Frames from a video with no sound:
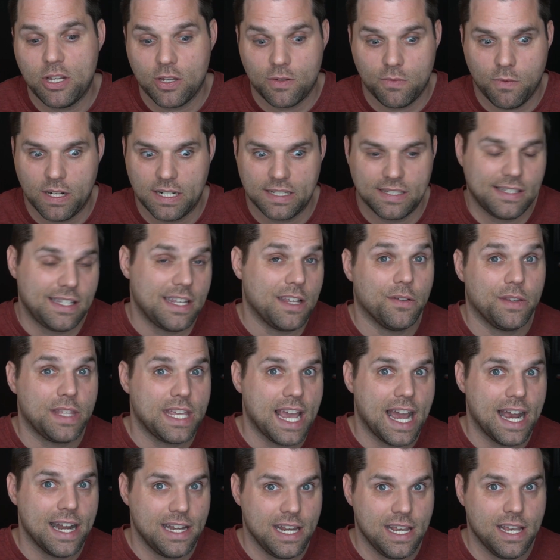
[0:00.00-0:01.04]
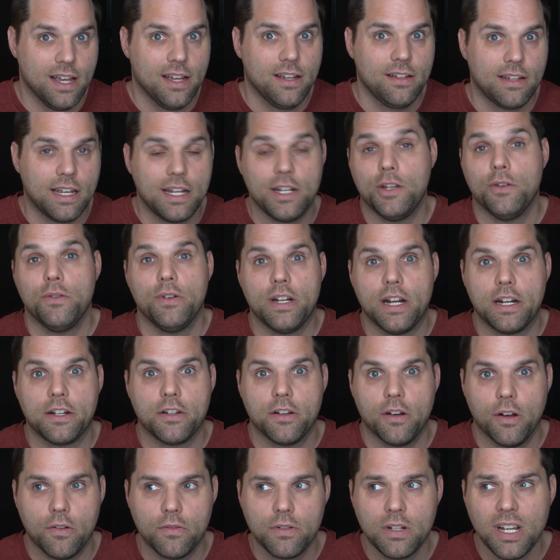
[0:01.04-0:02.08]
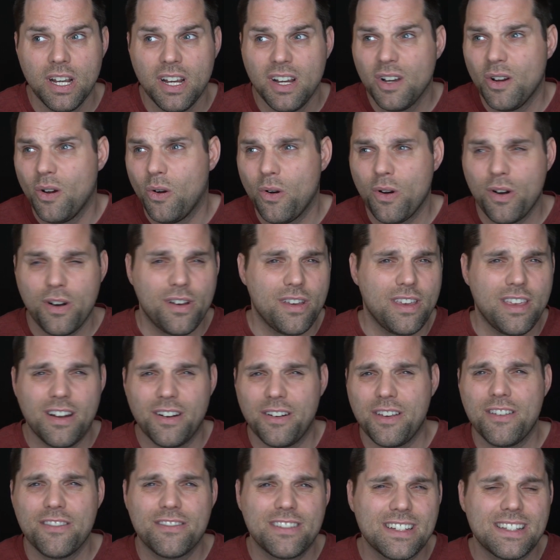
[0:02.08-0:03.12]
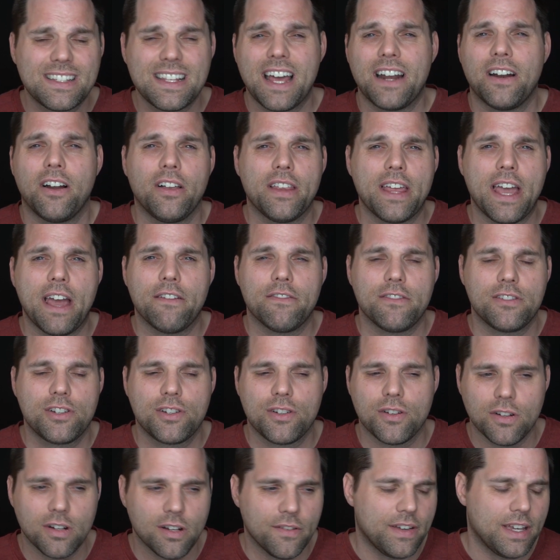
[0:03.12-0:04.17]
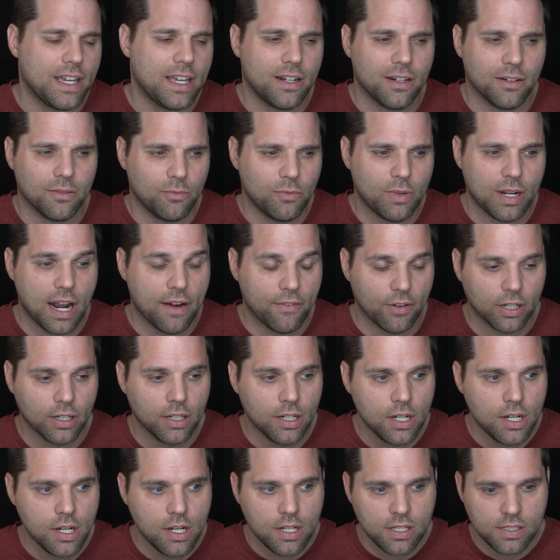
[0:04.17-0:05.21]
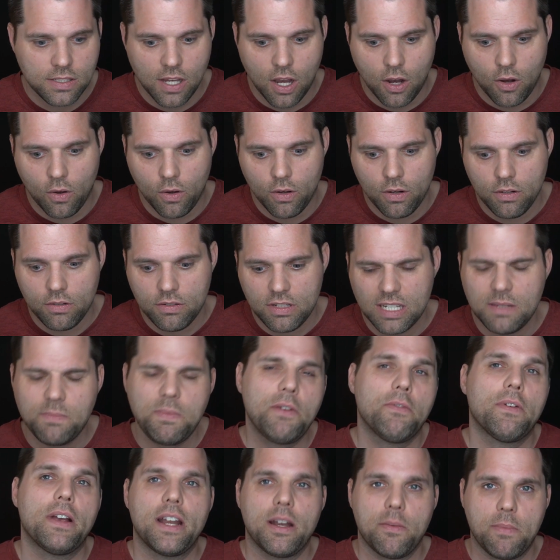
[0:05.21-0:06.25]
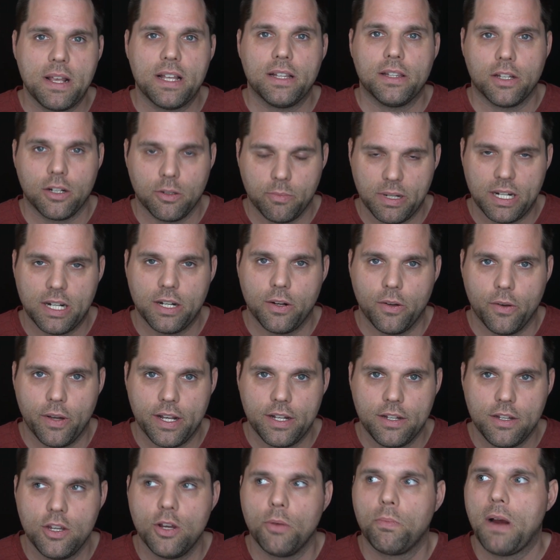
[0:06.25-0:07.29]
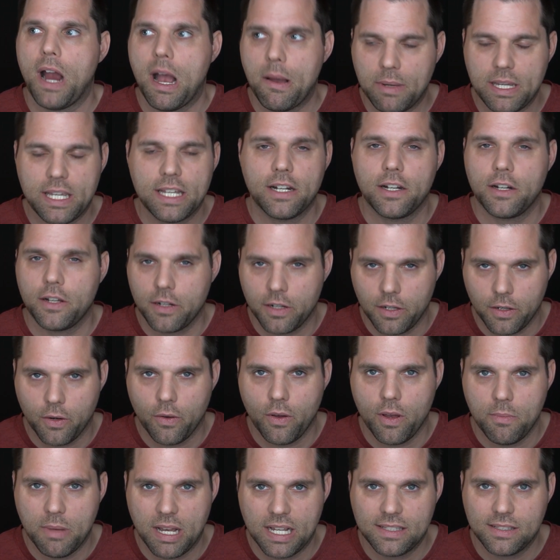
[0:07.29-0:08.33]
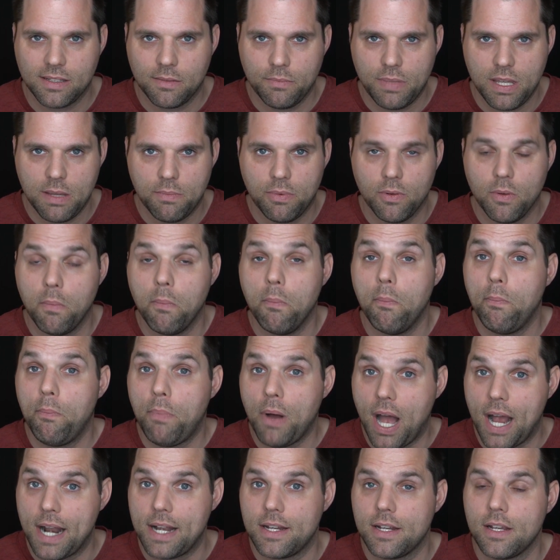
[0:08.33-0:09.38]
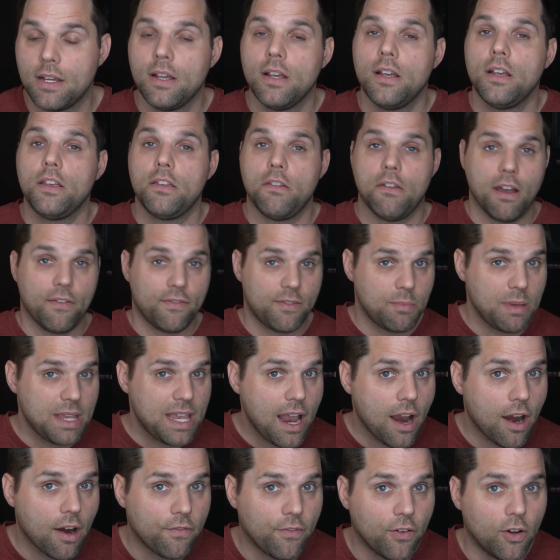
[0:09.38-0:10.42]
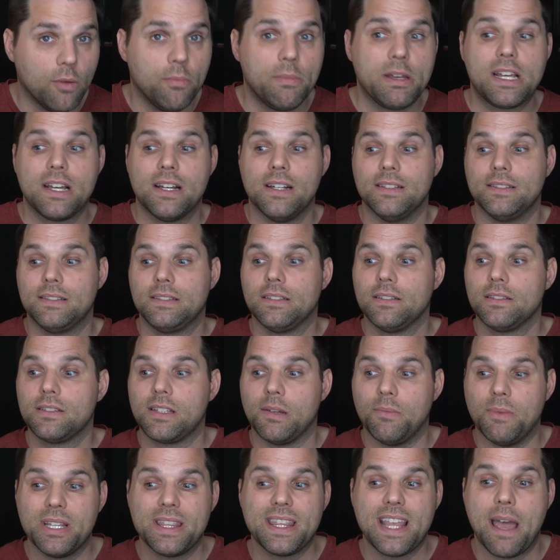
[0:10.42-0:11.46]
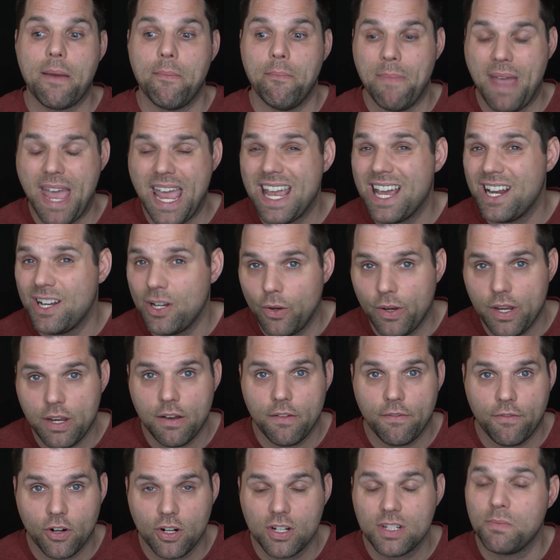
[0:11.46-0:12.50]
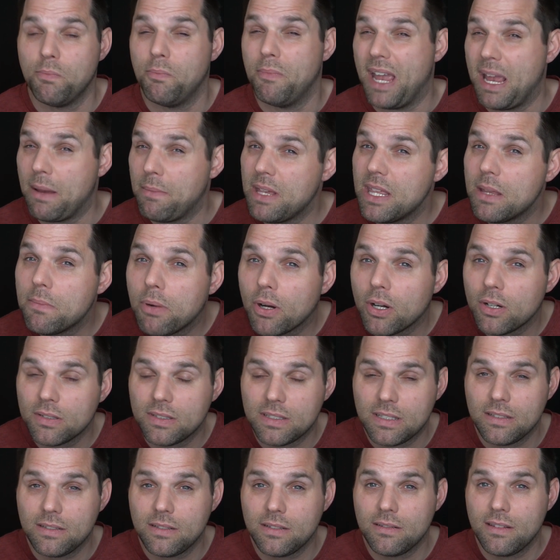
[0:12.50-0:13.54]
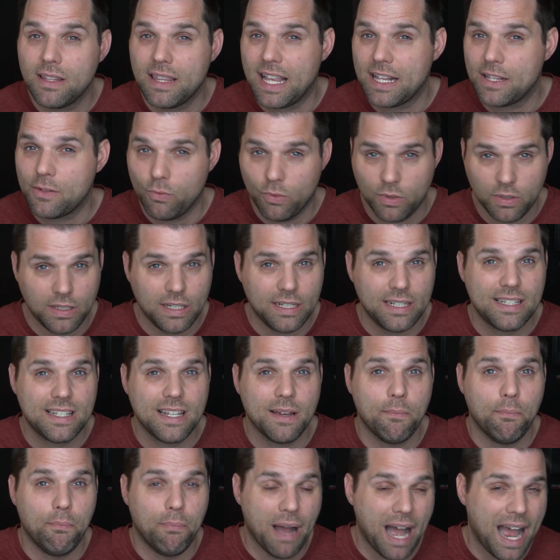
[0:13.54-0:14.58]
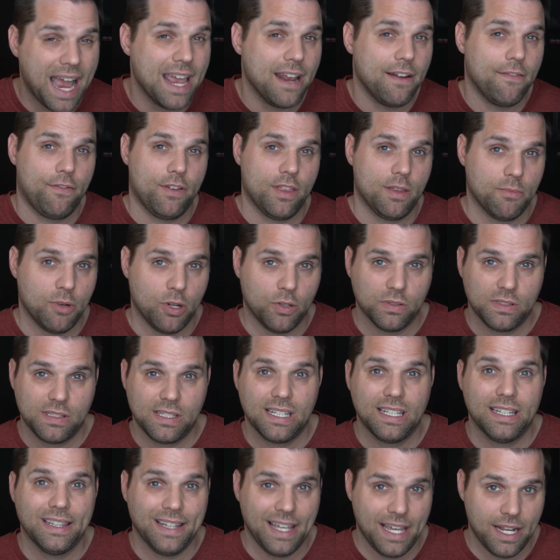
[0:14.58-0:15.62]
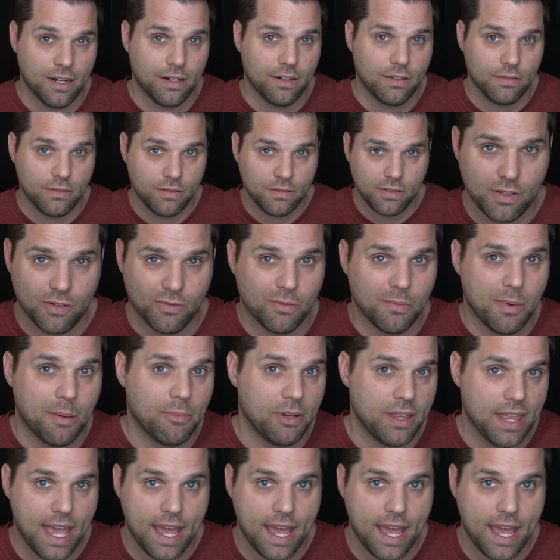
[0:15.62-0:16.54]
just want to steal the idea and do it on your own, or, you're just not all that sure of it or whatever. So just be ready to be a little bit annoyed. You're probably going to get annoyed by some people, but you have to be careful because someone that may annoy you at first may be the person that's willing to buy it for the most later. So remember